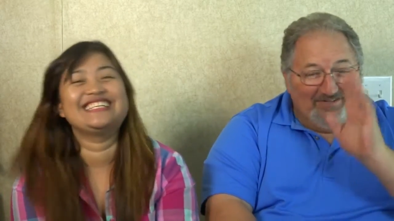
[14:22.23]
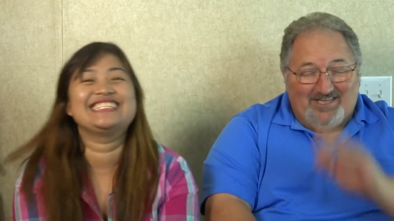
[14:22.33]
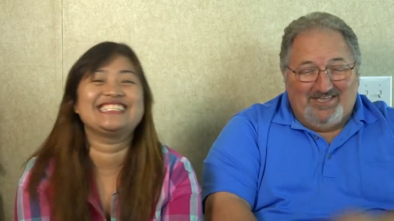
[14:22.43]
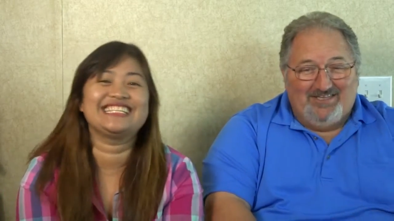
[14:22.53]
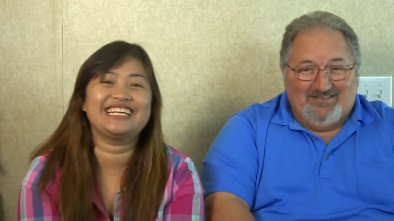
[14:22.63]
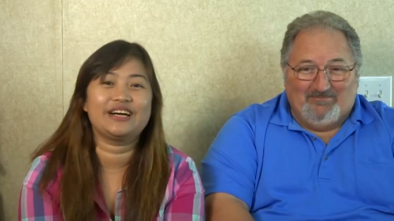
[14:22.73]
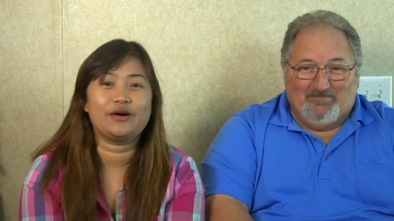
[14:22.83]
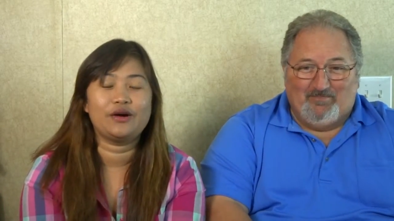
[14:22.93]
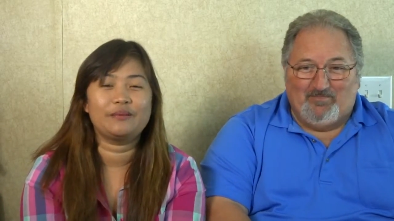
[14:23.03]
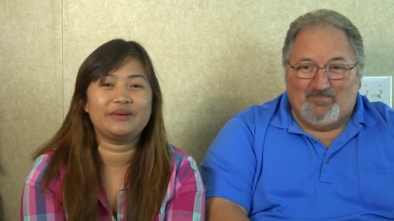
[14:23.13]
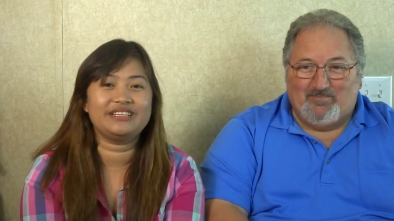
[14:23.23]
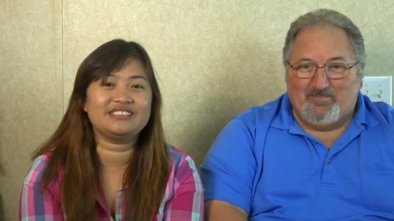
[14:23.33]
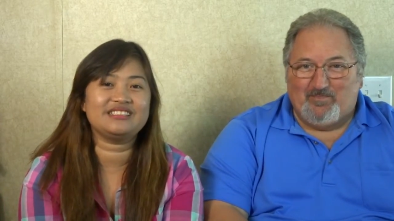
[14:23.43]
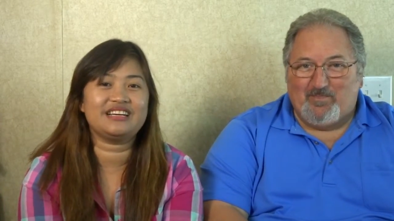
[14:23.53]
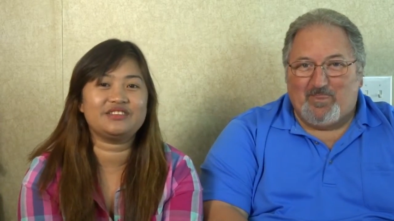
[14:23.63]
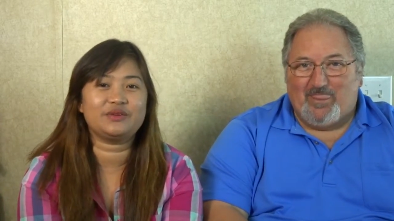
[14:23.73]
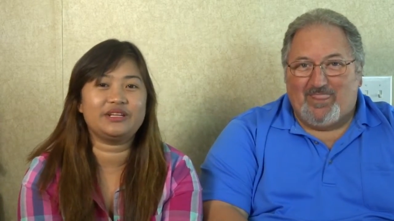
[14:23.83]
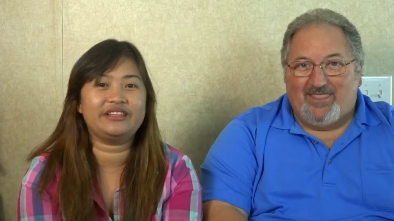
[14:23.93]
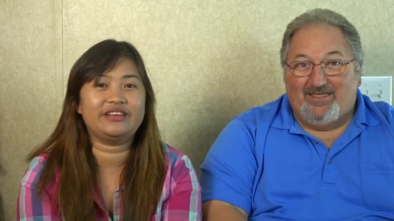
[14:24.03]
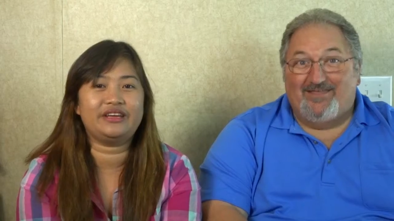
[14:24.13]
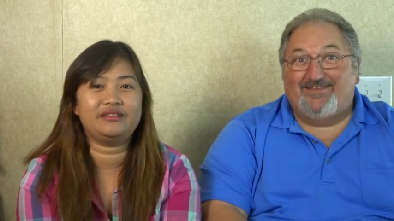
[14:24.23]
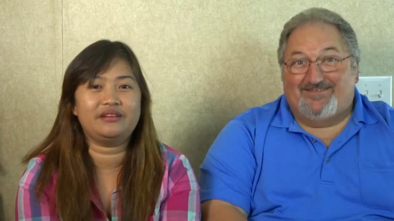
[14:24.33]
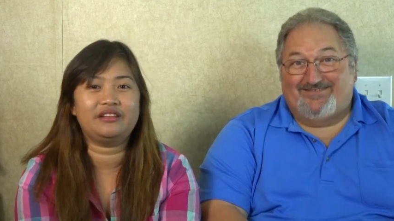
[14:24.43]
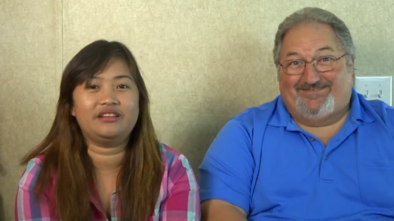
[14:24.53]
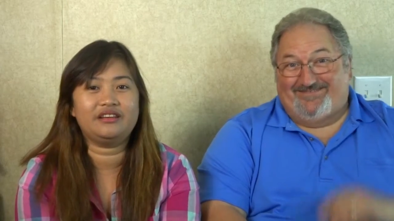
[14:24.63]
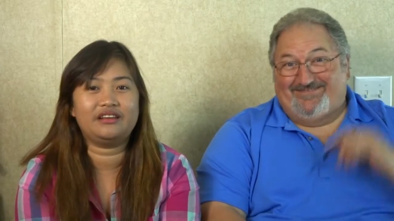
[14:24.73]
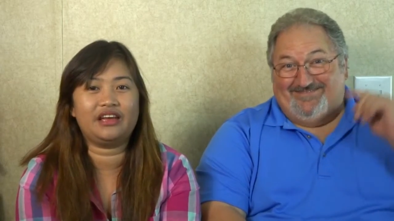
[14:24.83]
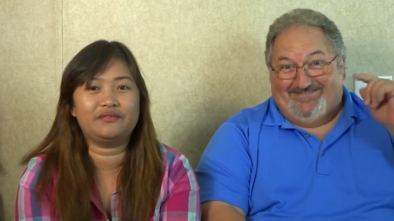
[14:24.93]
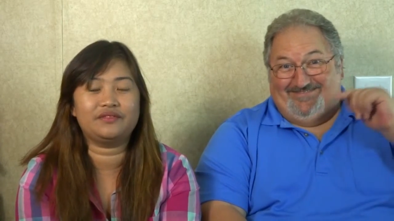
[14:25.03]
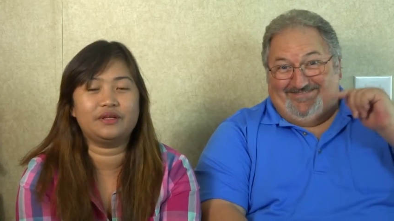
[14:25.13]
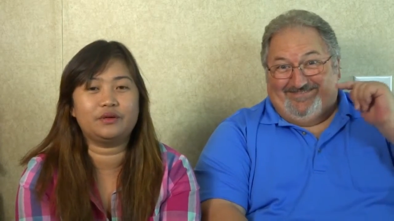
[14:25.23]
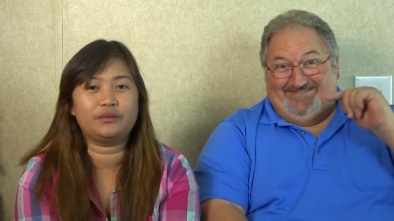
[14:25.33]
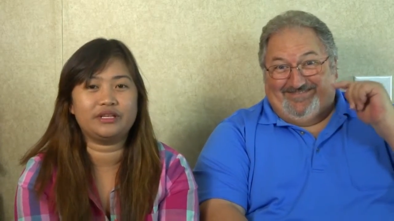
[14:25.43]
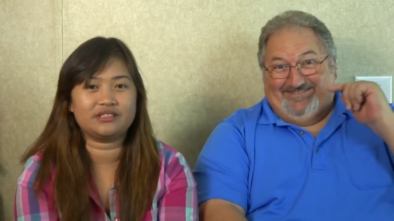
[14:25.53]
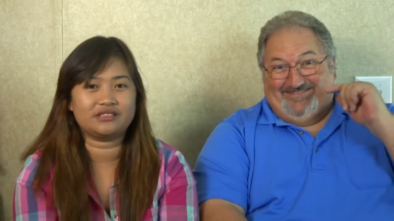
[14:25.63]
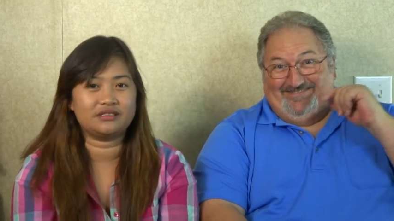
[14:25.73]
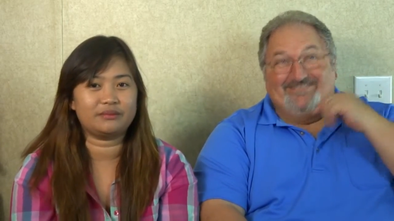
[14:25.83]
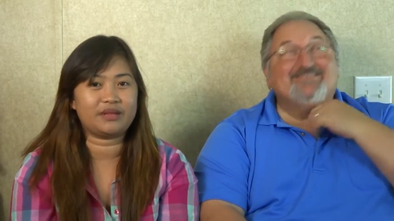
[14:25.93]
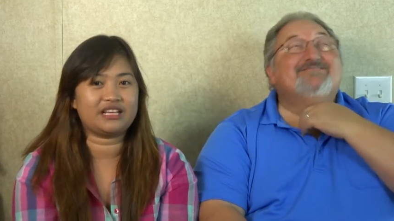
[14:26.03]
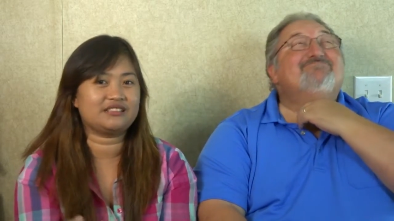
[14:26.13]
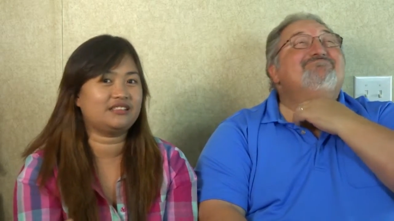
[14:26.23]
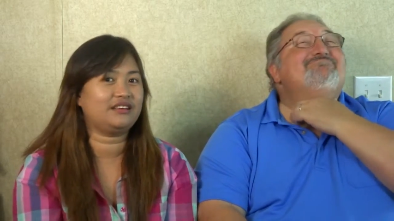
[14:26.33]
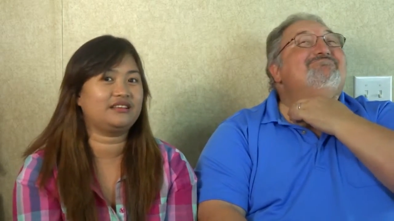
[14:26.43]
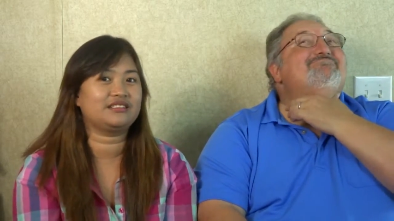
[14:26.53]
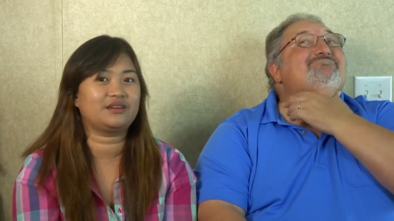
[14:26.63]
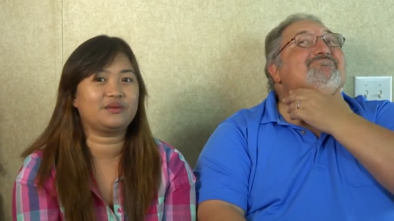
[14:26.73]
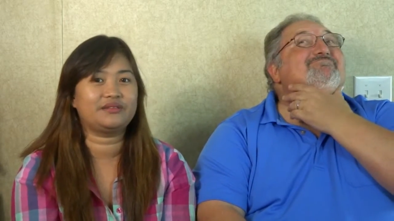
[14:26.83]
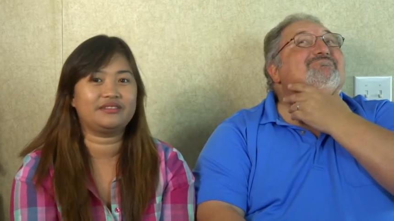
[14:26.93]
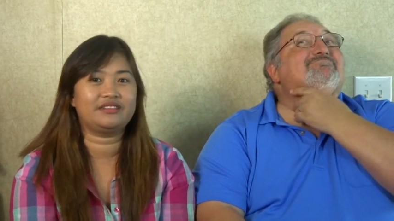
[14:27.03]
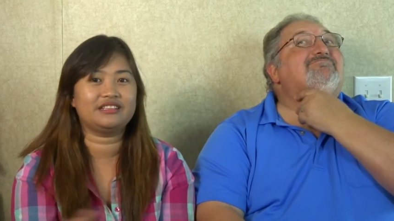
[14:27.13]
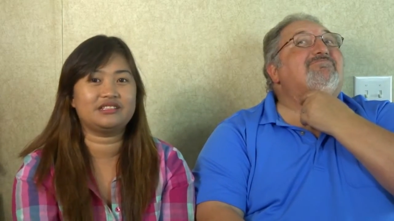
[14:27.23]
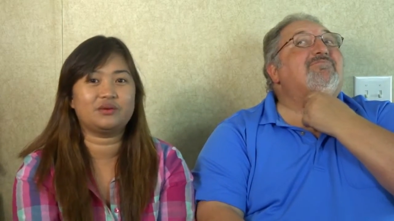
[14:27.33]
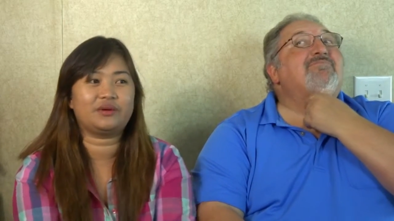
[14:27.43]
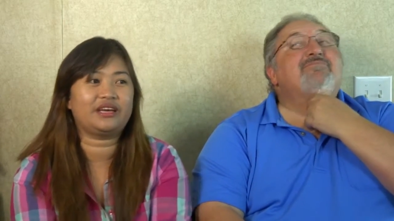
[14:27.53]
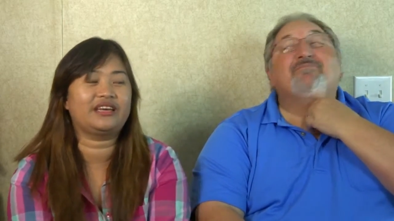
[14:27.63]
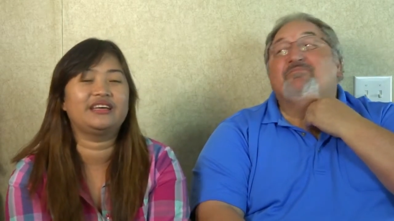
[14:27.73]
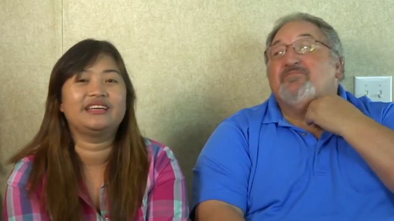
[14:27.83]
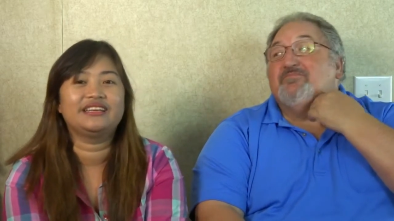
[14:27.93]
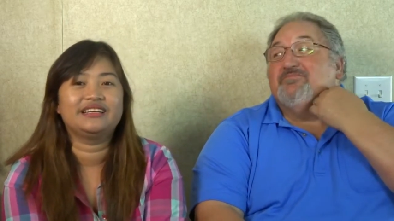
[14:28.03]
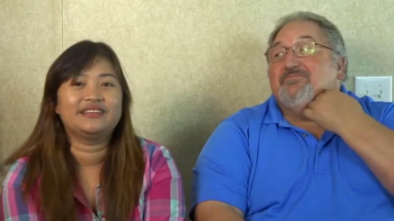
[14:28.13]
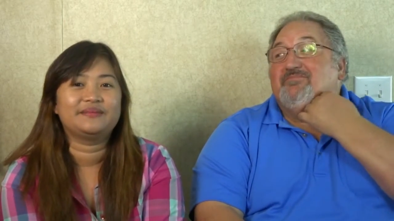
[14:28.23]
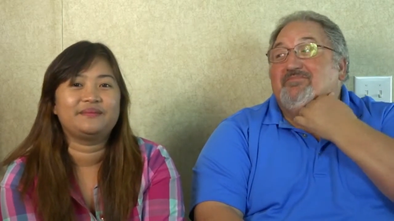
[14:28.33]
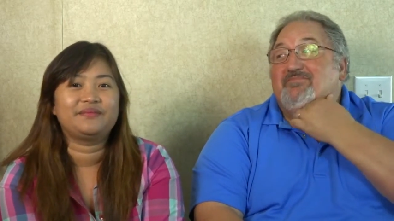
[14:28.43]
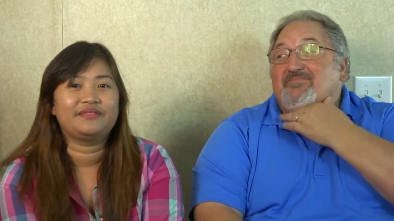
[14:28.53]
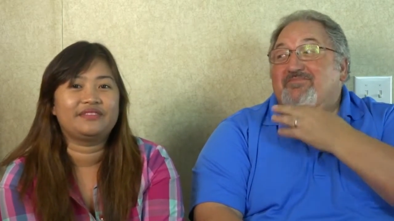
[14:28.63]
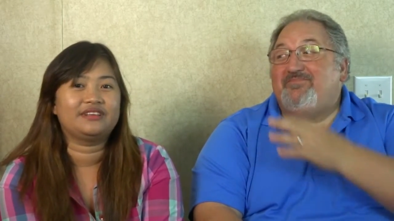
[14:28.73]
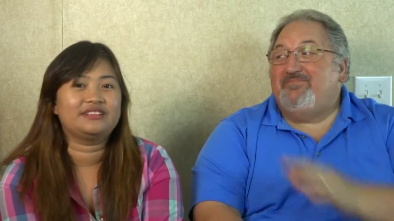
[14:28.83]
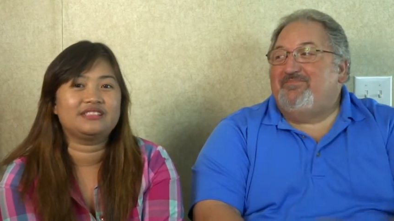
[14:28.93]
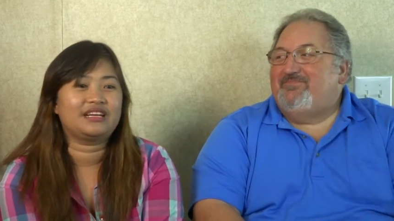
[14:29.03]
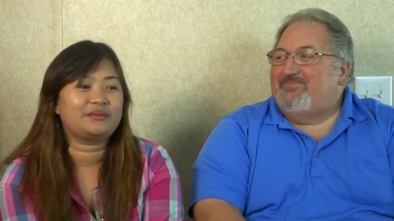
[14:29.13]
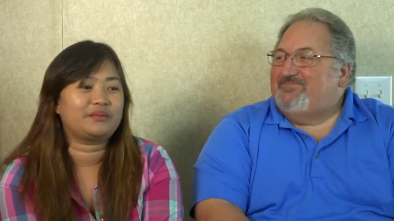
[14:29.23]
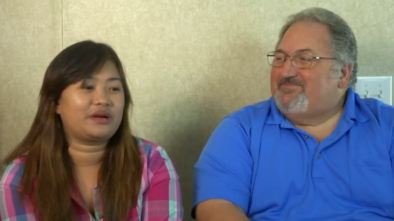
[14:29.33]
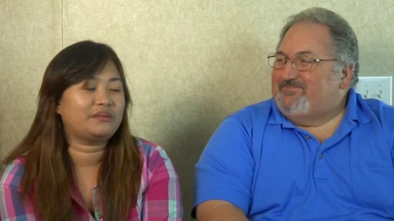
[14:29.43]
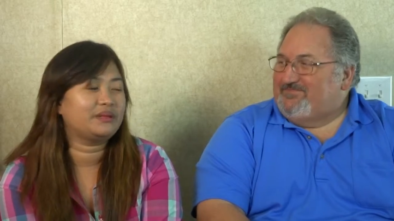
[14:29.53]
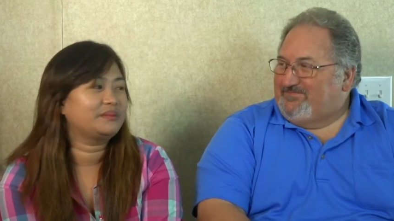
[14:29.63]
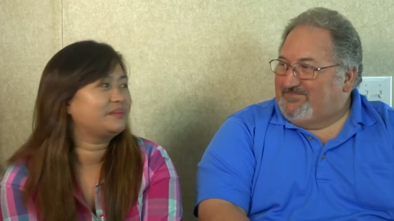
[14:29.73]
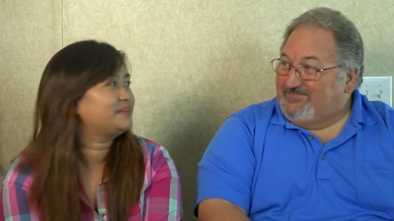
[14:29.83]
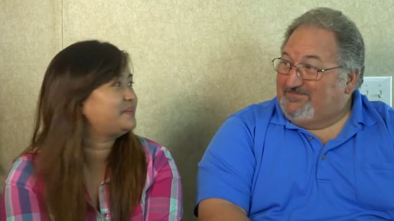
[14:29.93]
Speaker 1: okay. It's the, but it's not really the the envelope. It's the plastic, so that's okay. It's not a problem.